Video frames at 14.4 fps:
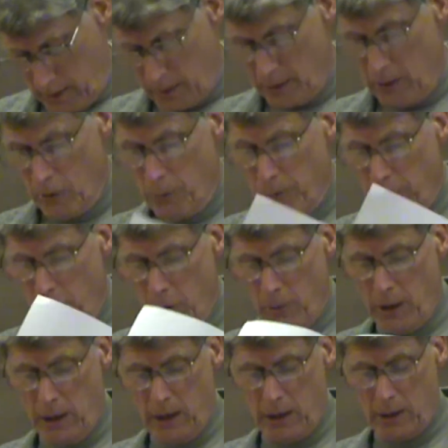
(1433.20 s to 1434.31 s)
still
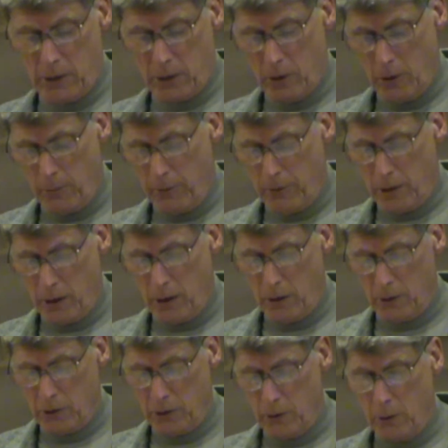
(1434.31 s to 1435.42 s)
permeates corporate
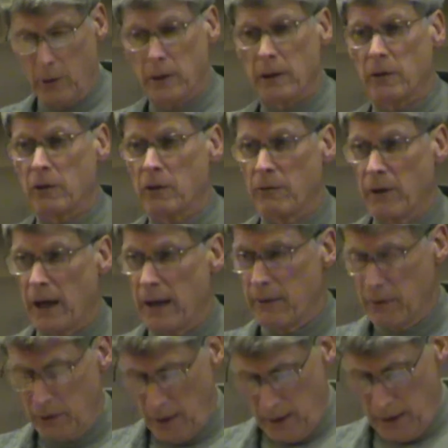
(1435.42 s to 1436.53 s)
culture where it
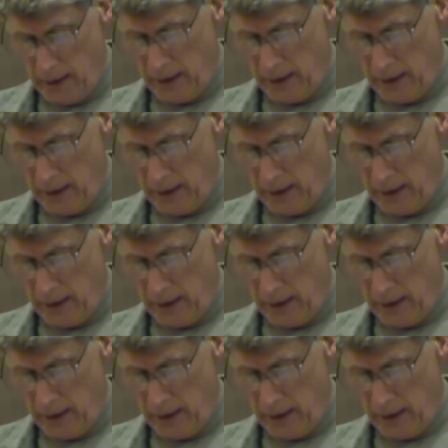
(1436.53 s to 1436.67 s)
survives